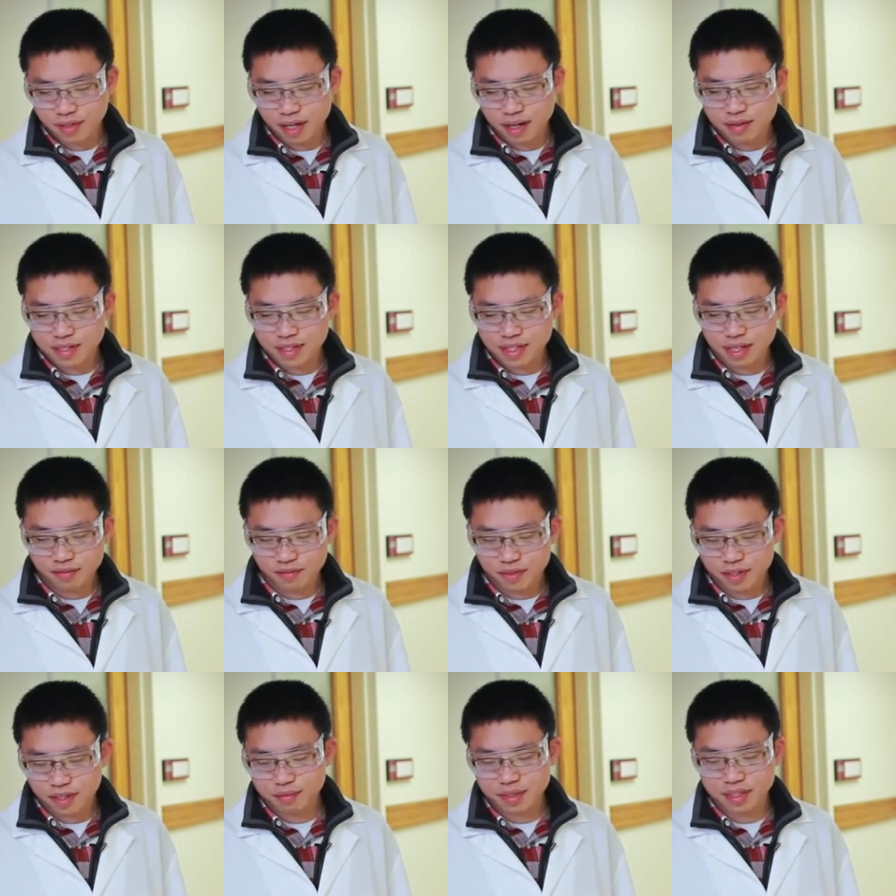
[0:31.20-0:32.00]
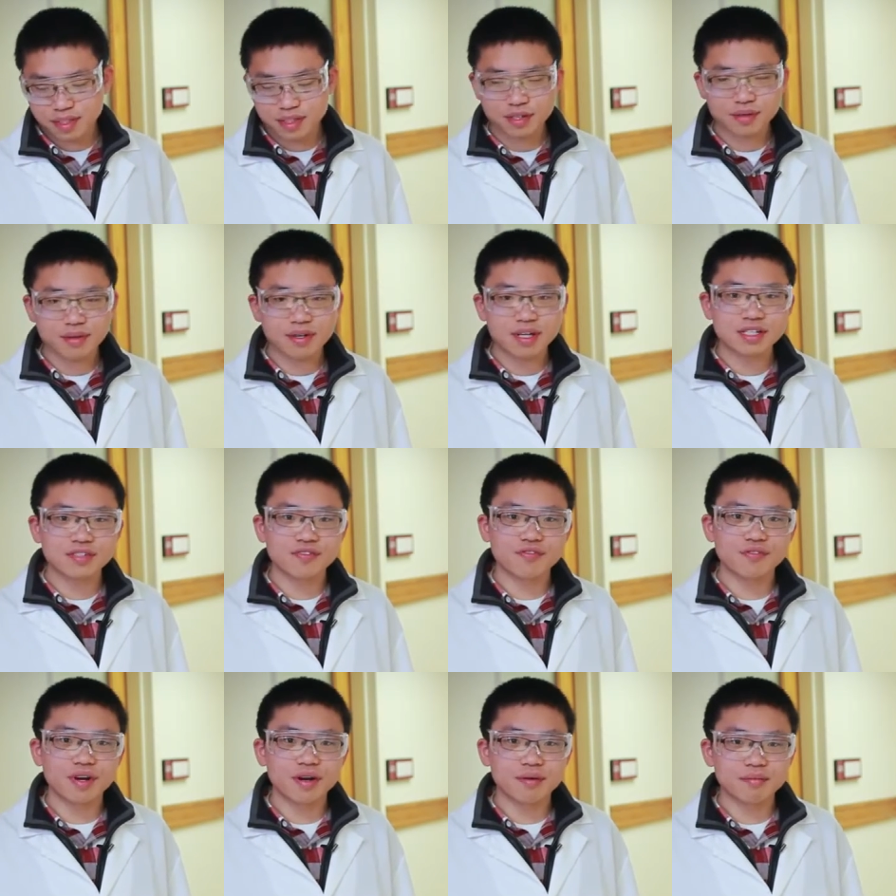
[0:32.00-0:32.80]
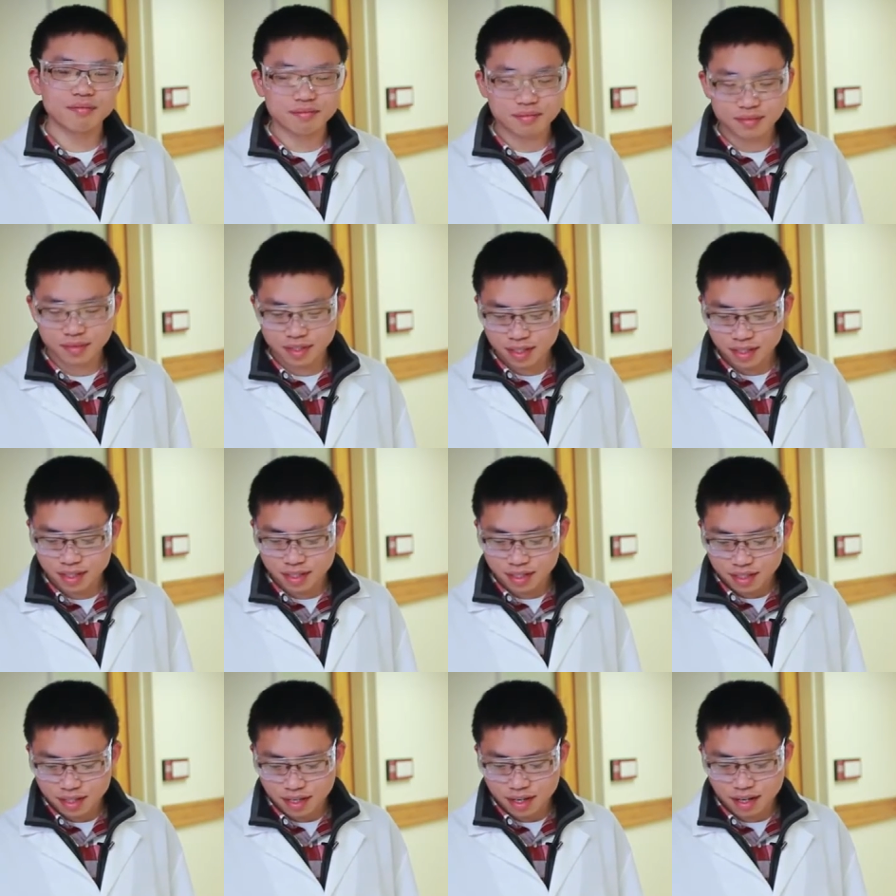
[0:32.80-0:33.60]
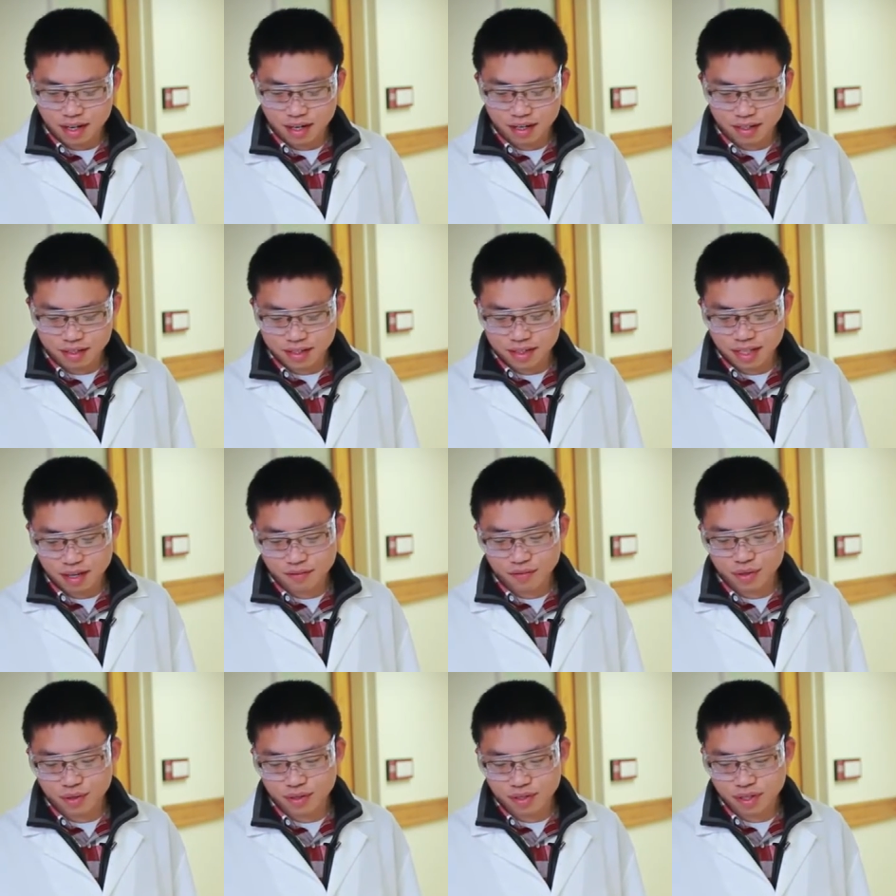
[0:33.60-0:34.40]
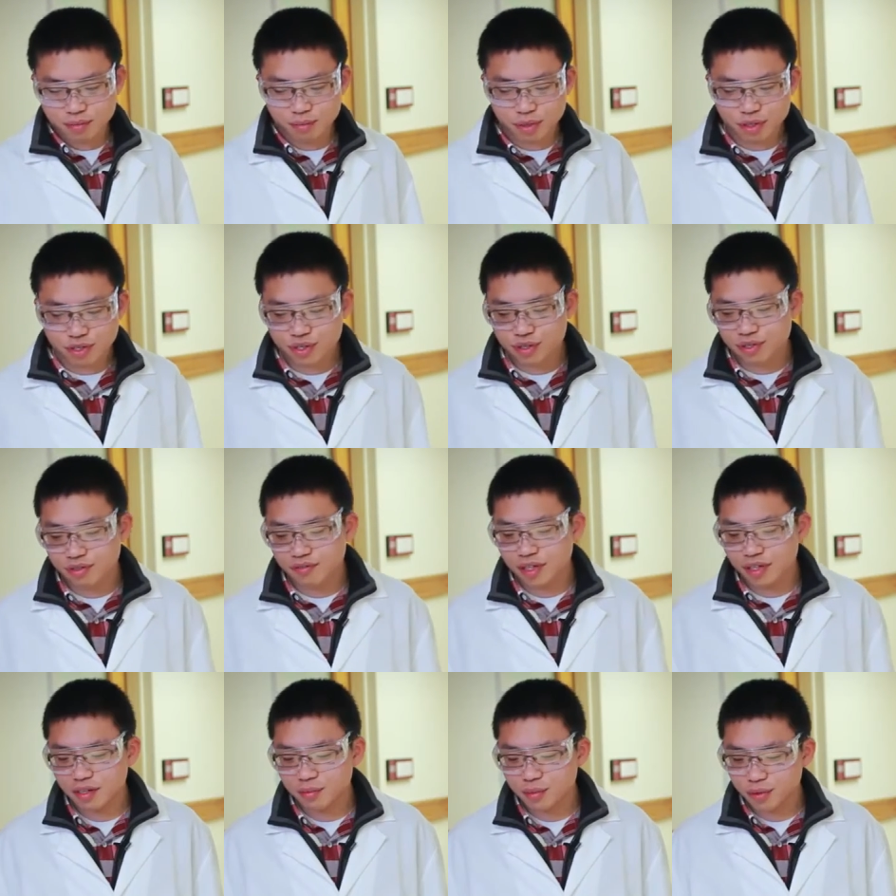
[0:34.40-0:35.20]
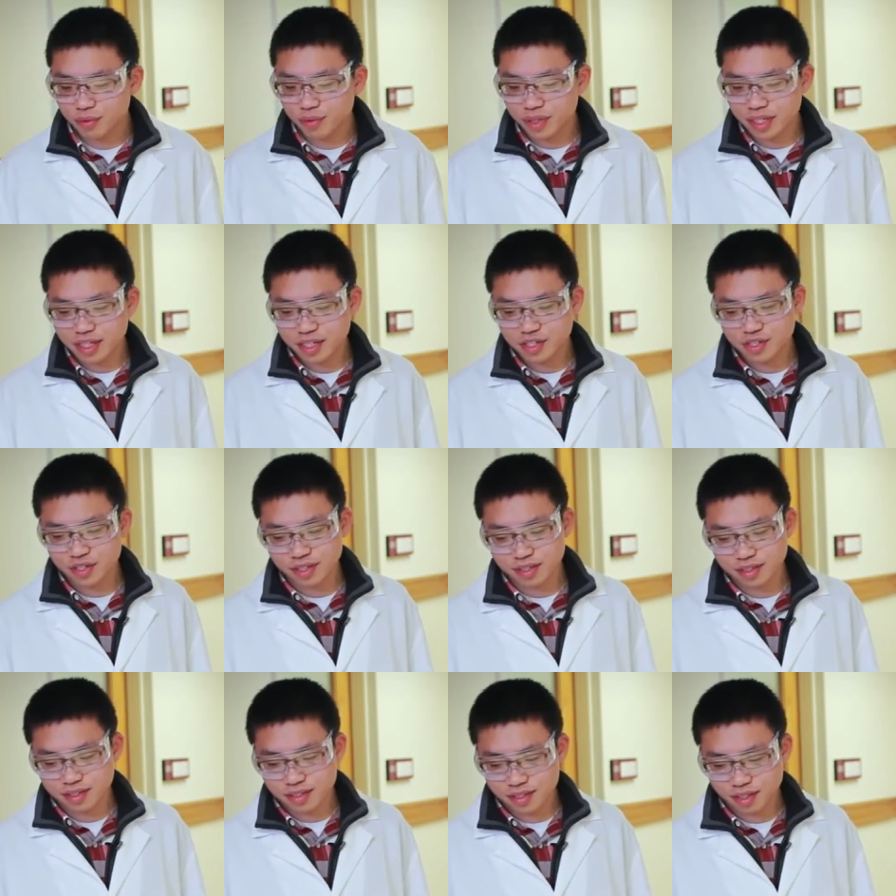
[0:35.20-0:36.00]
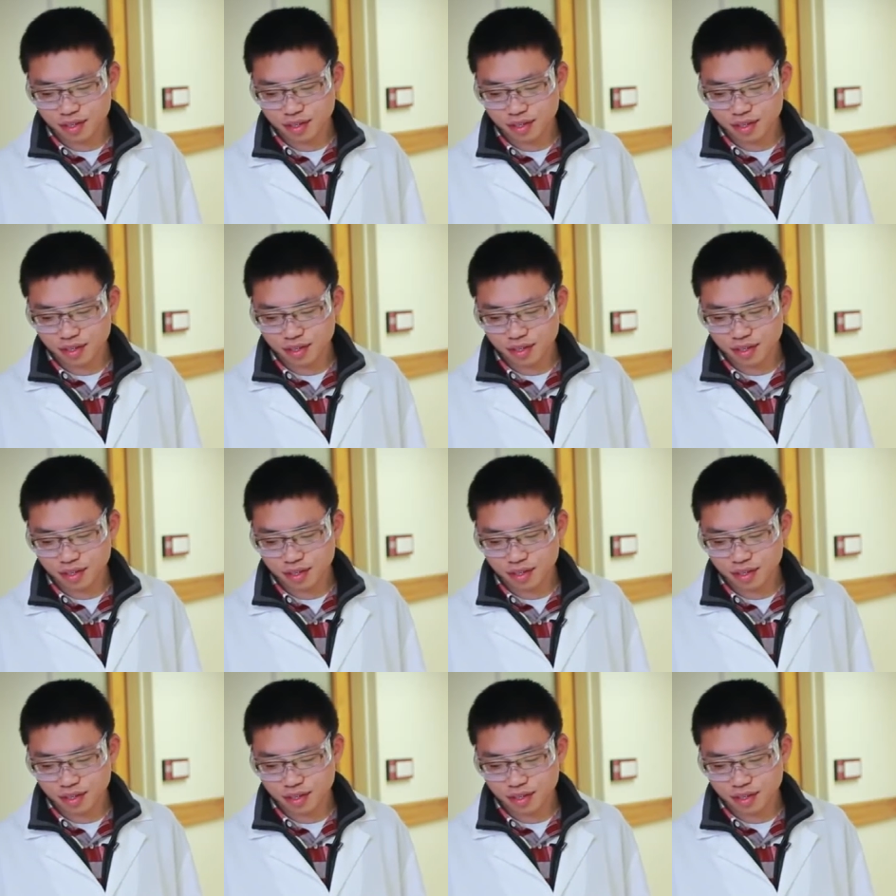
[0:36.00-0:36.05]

of our self-healing material is from uh, several commercial available reagents.